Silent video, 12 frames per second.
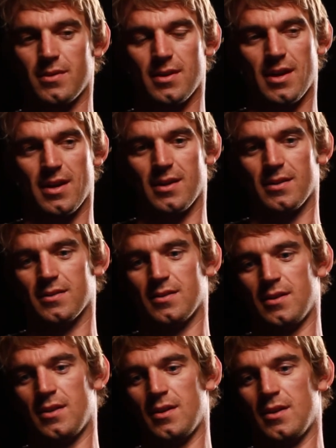And
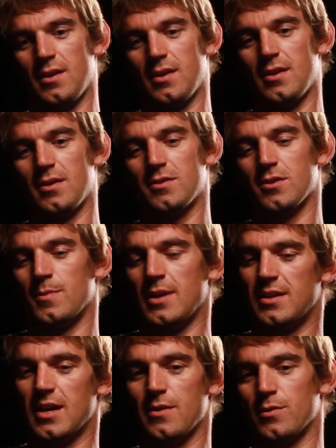so me
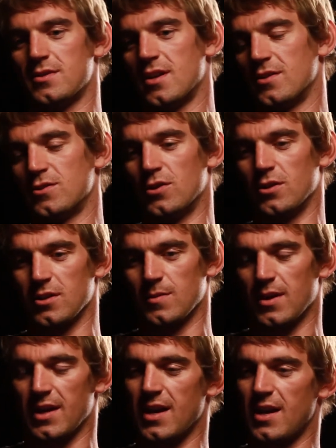and Dave, we started talking
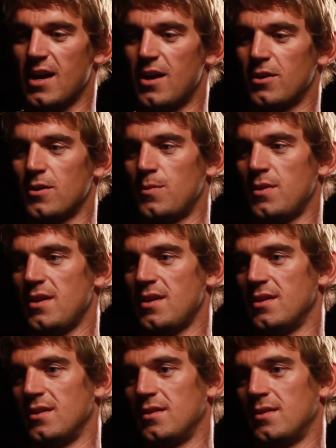like, hey, how can
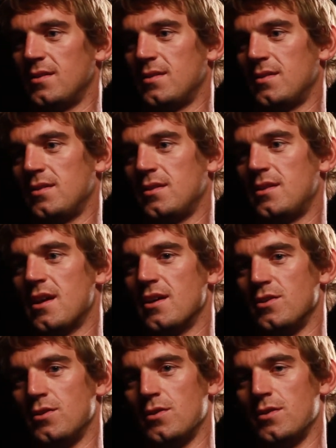we
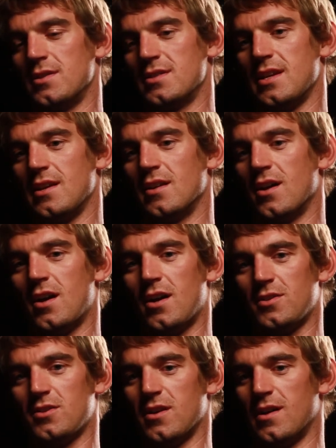get you to ski in a
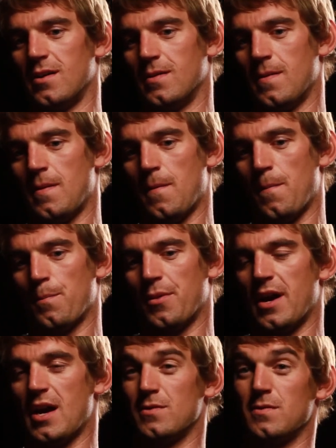hard shell,
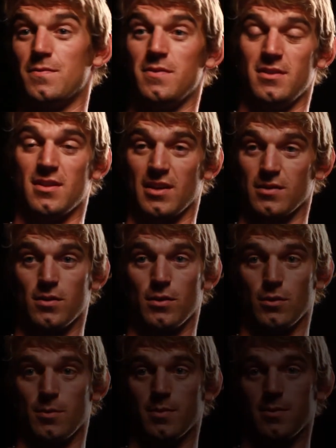but have it feel like a toe
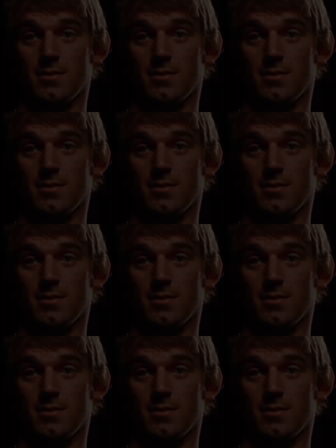loop?